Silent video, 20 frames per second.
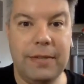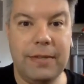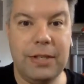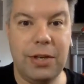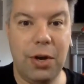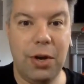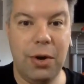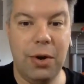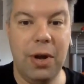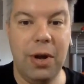
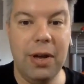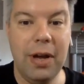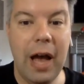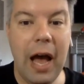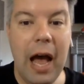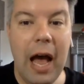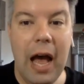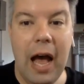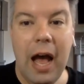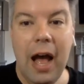So,
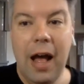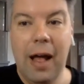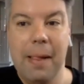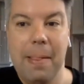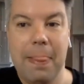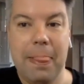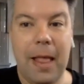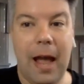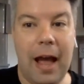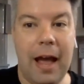
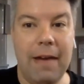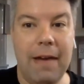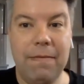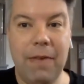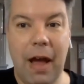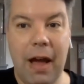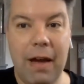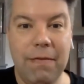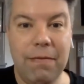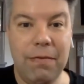
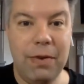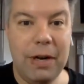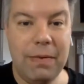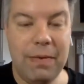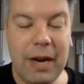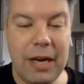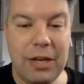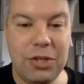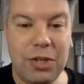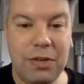I've I've
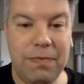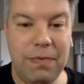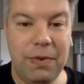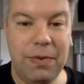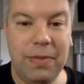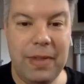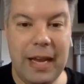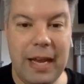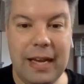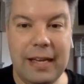rearranged a
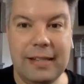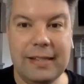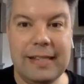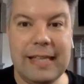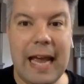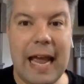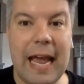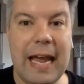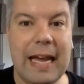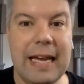few
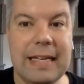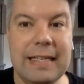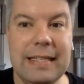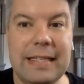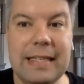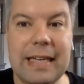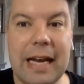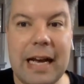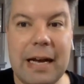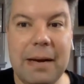things,
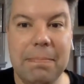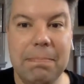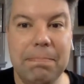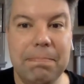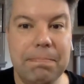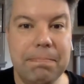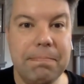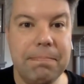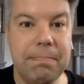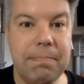and um,
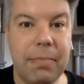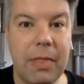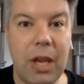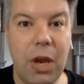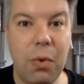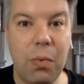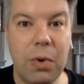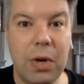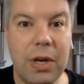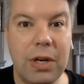
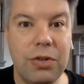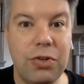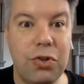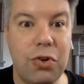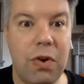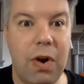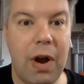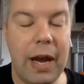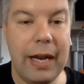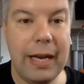we're going to
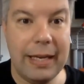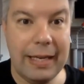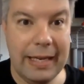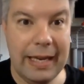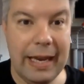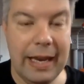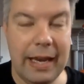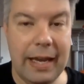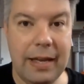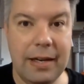try
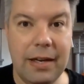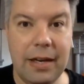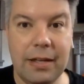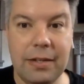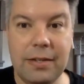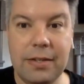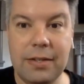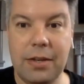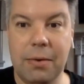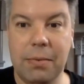again.
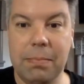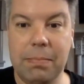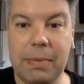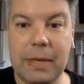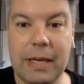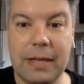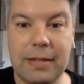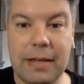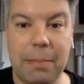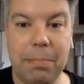So
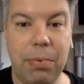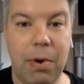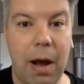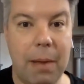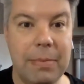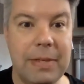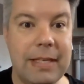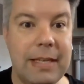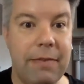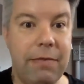because I
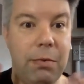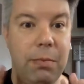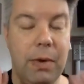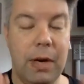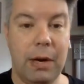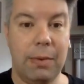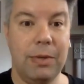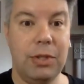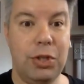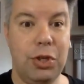promised
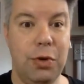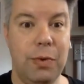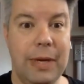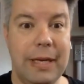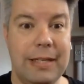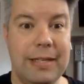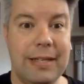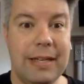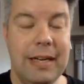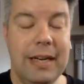everyone I would do
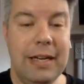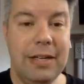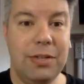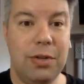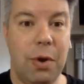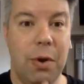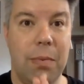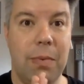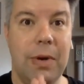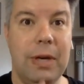it.
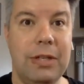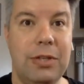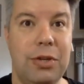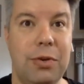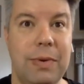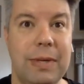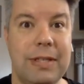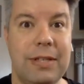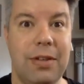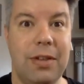So I want to
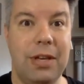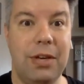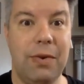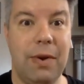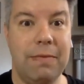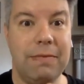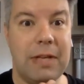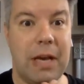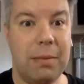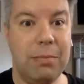do it so that
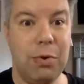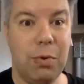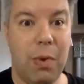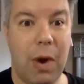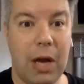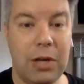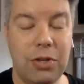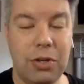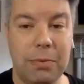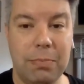you have time to
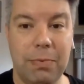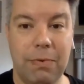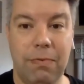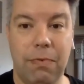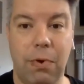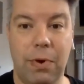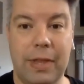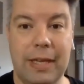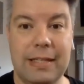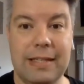watch it
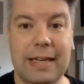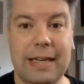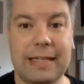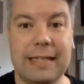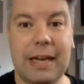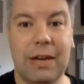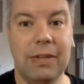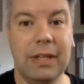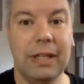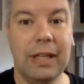before they take
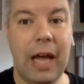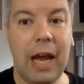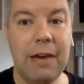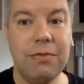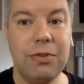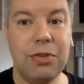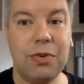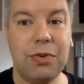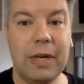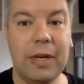down the
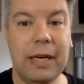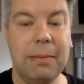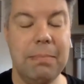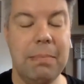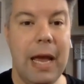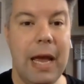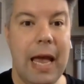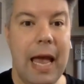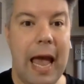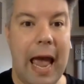live
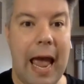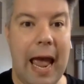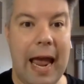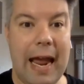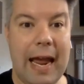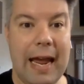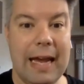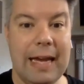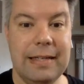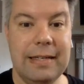stream
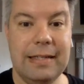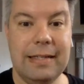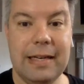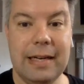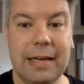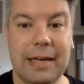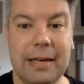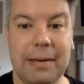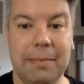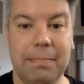and
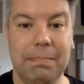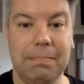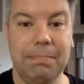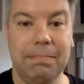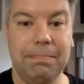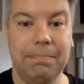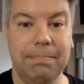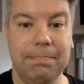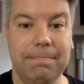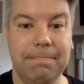um,
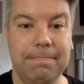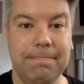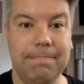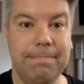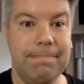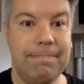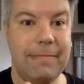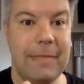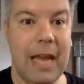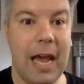
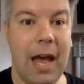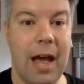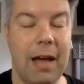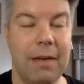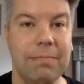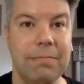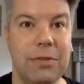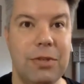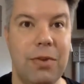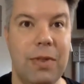yeah,
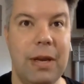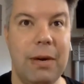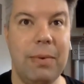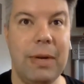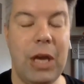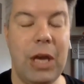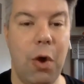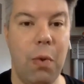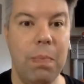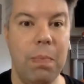so there
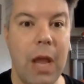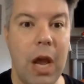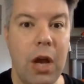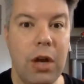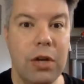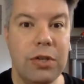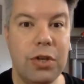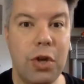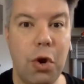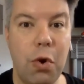we go.
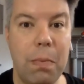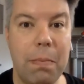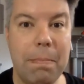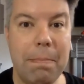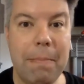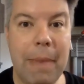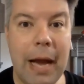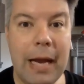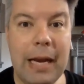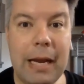So
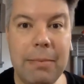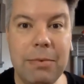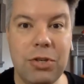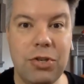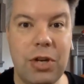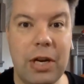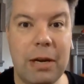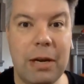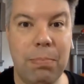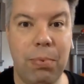my name
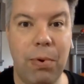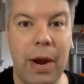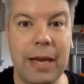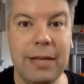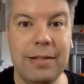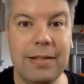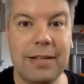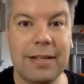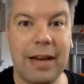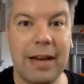is Jacob
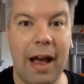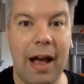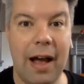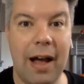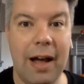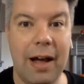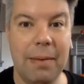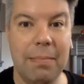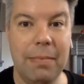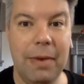Brent,
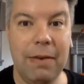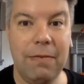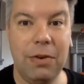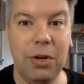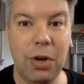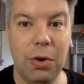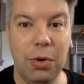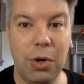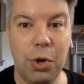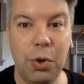um, if
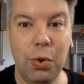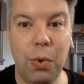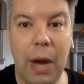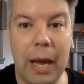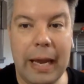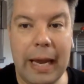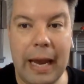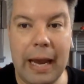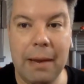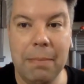you don't know who
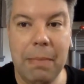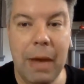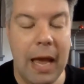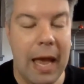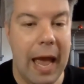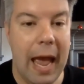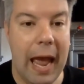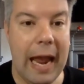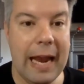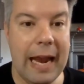I am,
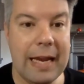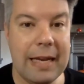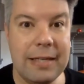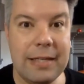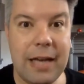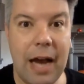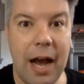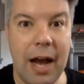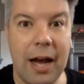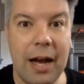
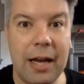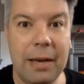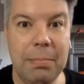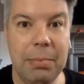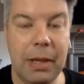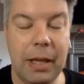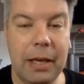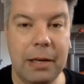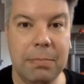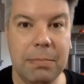and I
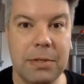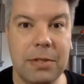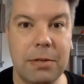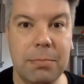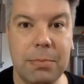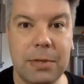played Mr.